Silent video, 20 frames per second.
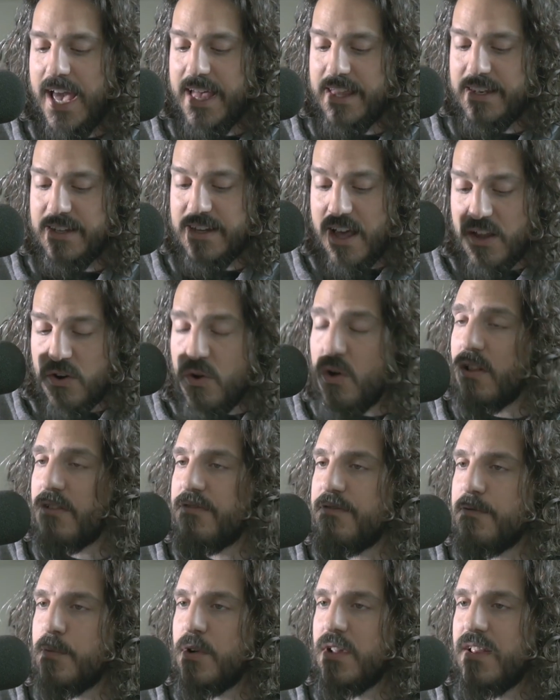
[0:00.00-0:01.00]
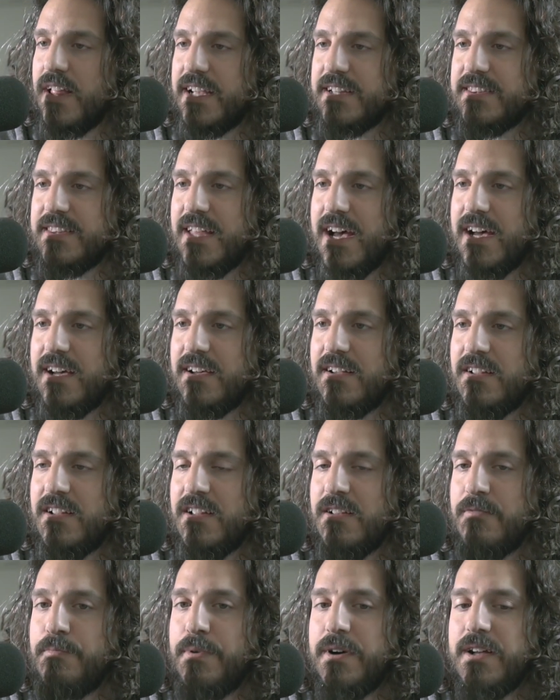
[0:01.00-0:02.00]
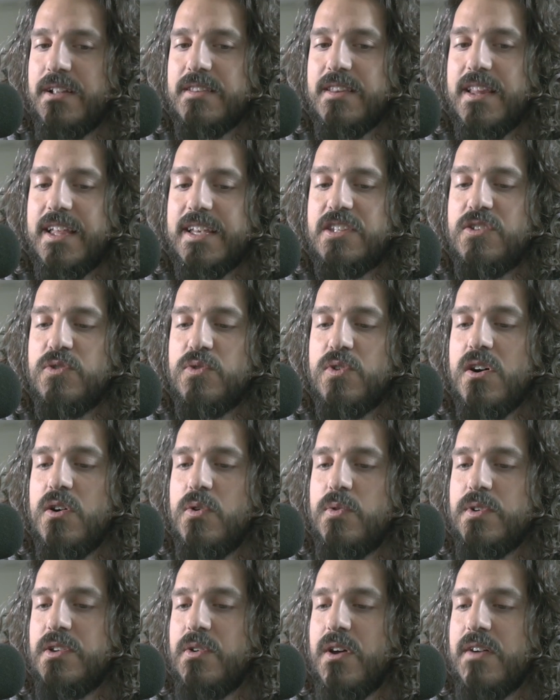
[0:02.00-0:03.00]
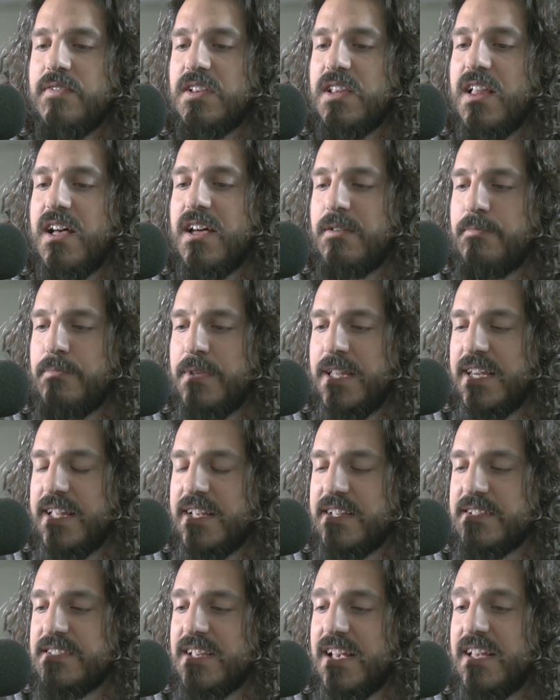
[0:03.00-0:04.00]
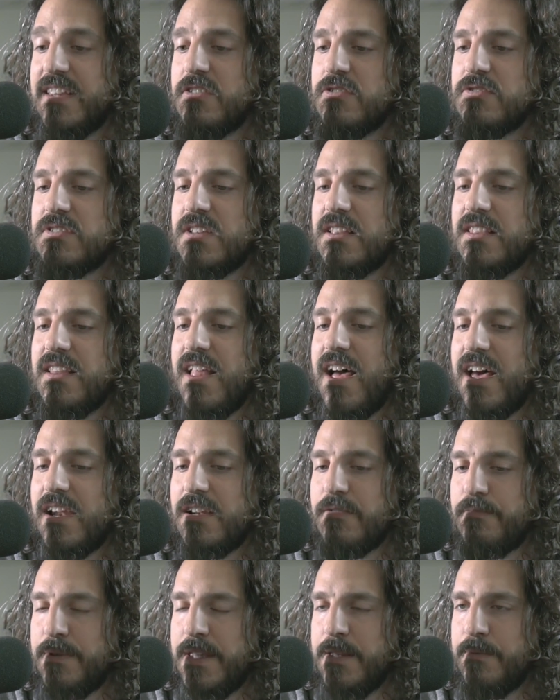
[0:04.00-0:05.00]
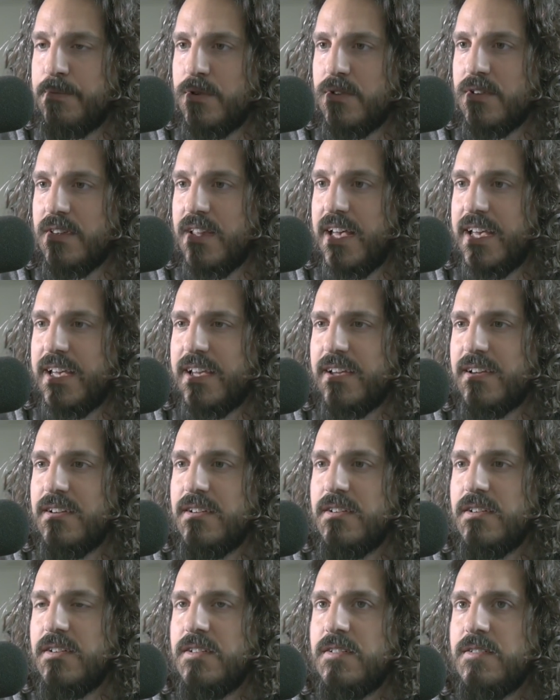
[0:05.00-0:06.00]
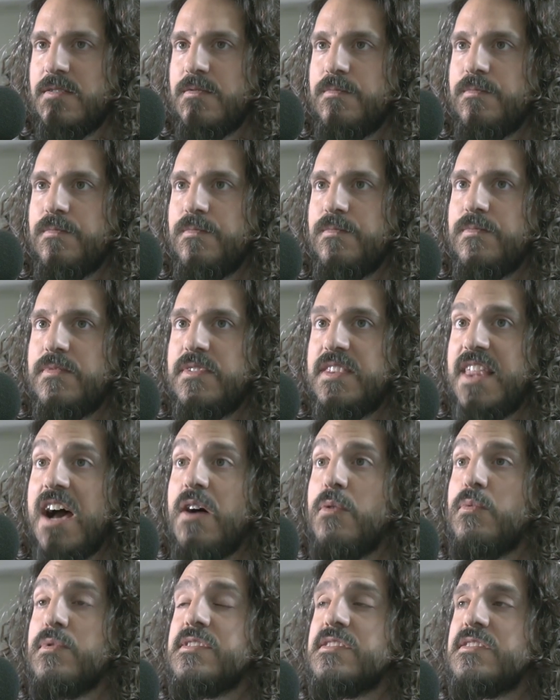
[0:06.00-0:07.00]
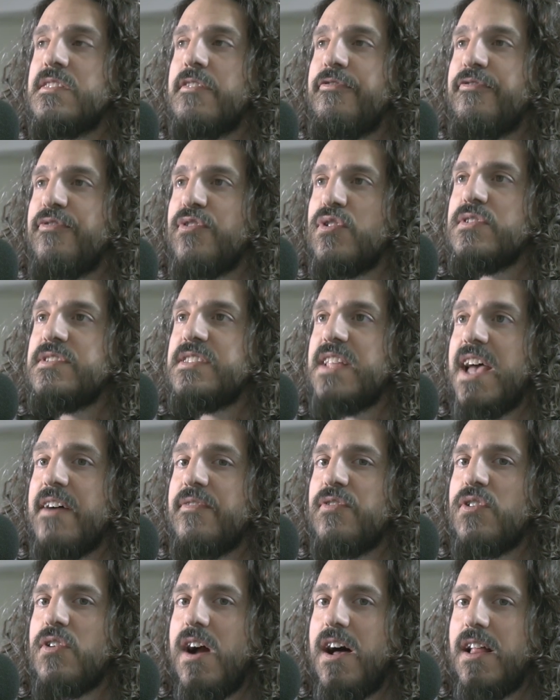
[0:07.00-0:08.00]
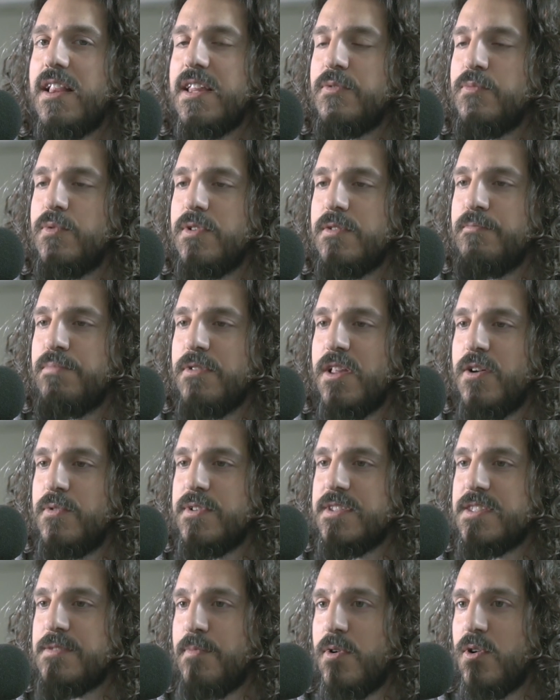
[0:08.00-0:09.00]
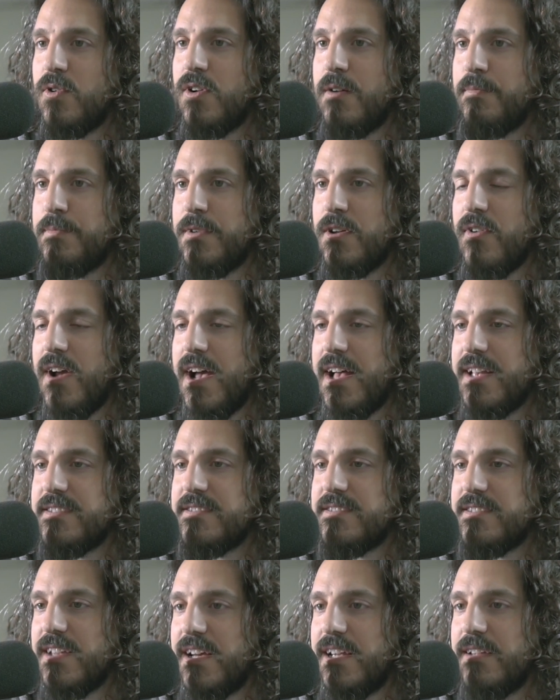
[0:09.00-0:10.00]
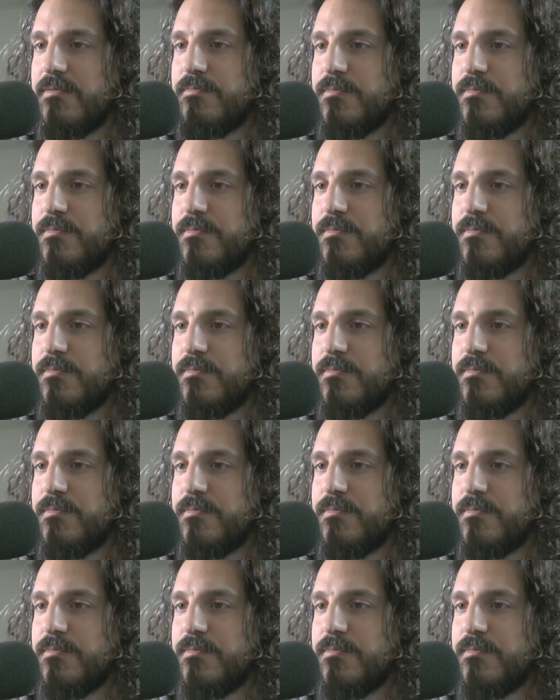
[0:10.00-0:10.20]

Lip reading: And not all of them are like that. But like you go and you have a lot of meetings and there's a lot of people like That was the first ever Hollywood blow and smoke up your ass type